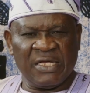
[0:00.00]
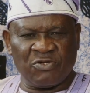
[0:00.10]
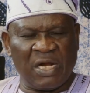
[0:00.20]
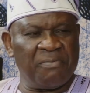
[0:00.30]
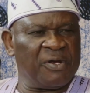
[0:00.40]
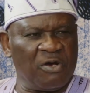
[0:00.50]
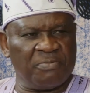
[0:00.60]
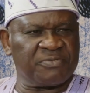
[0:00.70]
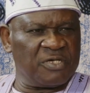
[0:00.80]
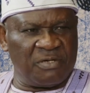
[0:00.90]
it's going to bring
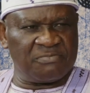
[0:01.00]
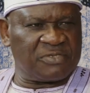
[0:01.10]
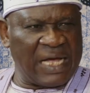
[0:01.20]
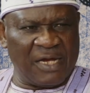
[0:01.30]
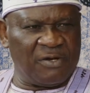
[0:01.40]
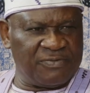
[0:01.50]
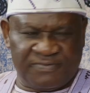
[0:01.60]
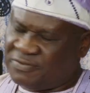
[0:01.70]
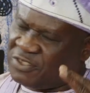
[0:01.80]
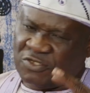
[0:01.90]
up some kind
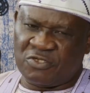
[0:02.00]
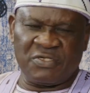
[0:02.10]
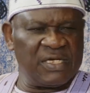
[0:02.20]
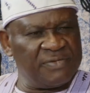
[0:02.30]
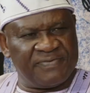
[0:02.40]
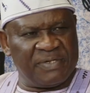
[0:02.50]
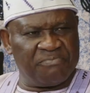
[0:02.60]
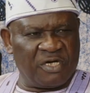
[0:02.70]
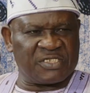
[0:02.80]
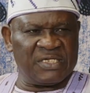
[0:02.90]
of, you know, if,
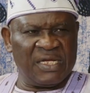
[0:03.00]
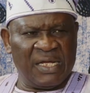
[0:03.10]
but